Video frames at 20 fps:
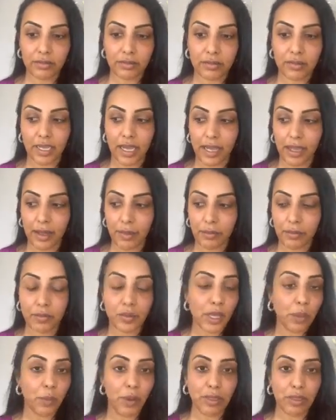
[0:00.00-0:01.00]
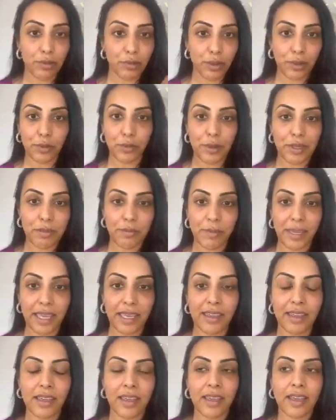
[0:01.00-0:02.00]
went through it with
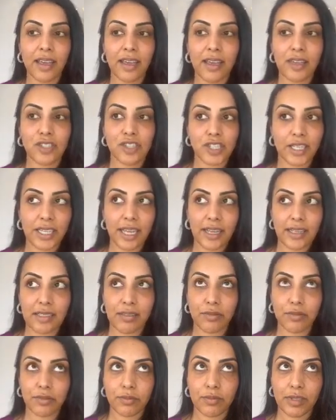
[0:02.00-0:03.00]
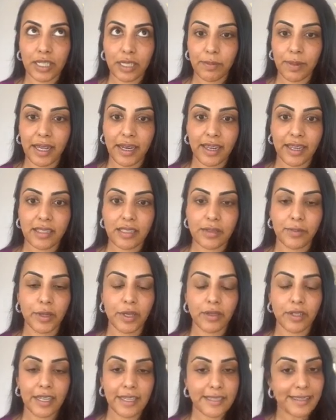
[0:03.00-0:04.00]
me. She has really bad eczema
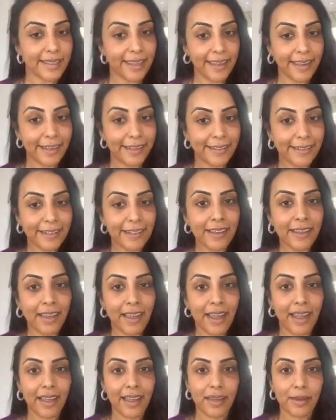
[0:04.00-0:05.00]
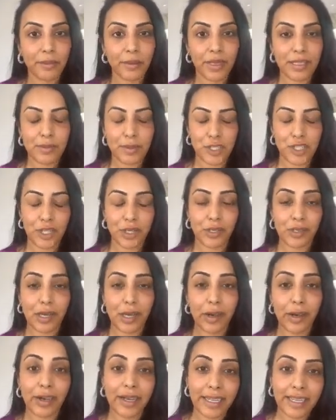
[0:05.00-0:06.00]
on her skin, especially on her
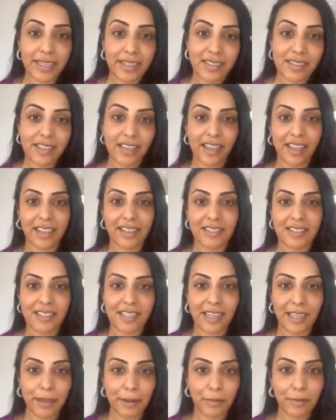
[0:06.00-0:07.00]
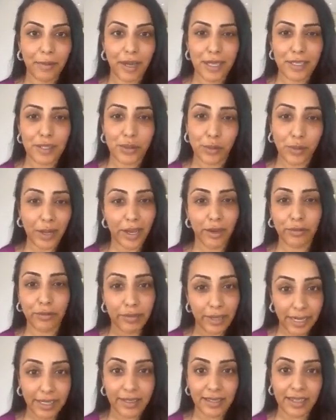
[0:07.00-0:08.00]
eyes, and I saw how
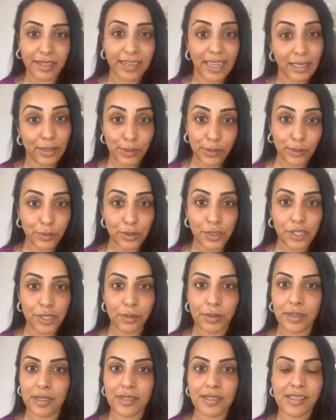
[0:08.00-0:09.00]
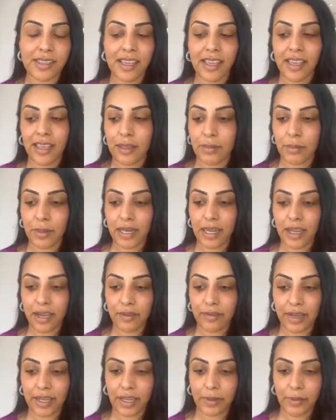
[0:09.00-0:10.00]
red and how sore she was. The minute I
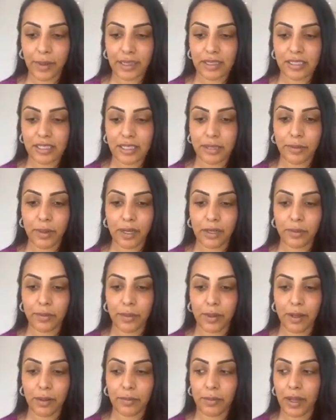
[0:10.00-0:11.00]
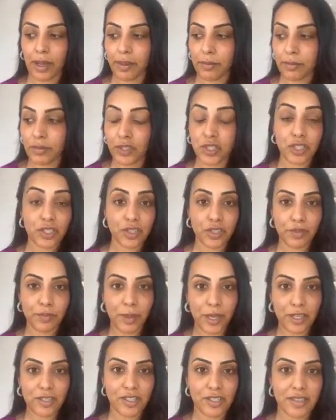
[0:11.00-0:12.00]
recommended tomato balm, she should have
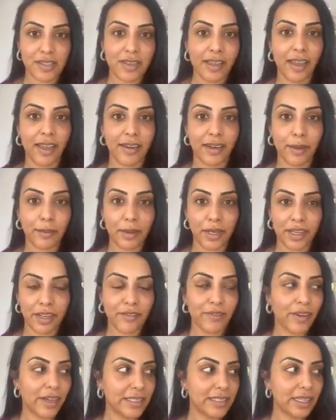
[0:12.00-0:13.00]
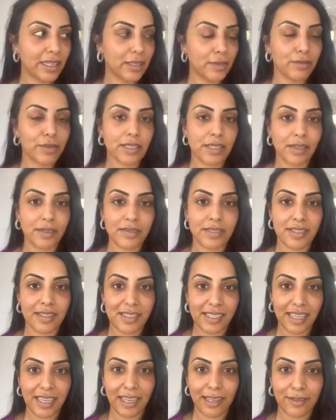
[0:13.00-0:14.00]
purchased it, and I'm going to find out the results and
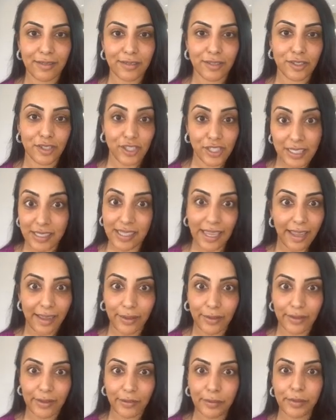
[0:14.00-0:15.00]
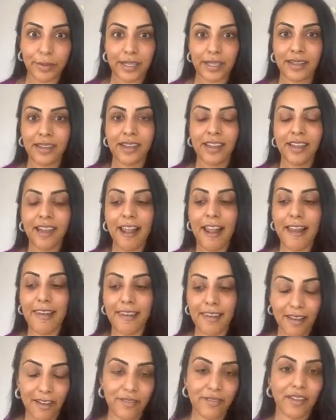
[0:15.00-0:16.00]
see how she's getting on. But
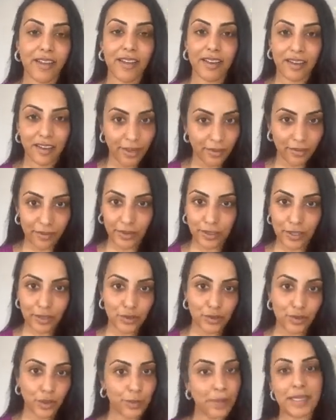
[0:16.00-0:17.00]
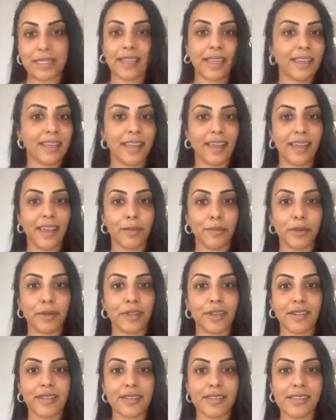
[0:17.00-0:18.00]
love Tropics skincare
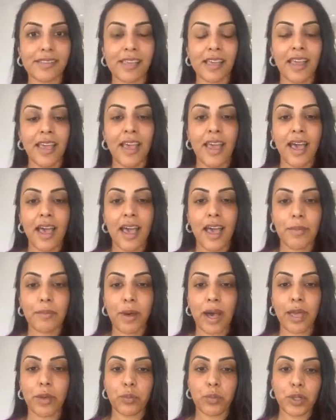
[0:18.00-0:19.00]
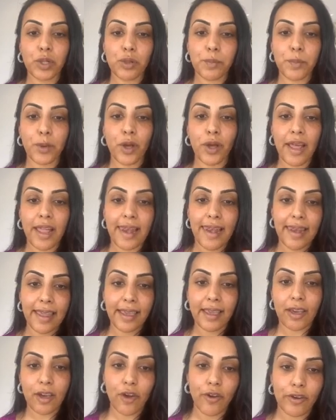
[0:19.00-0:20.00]
products. I will put a
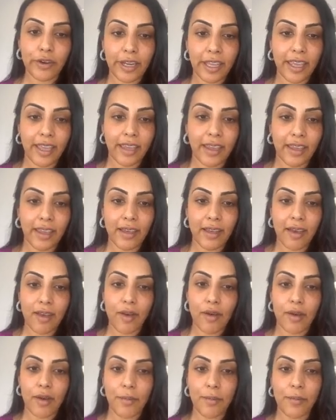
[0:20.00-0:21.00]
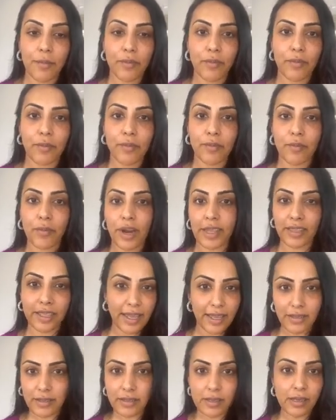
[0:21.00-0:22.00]
link on here right at the
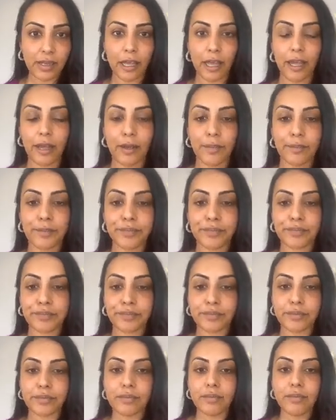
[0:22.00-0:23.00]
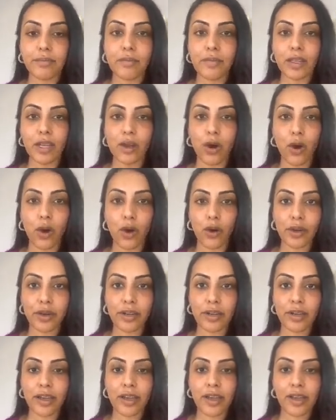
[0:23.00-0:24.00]
end on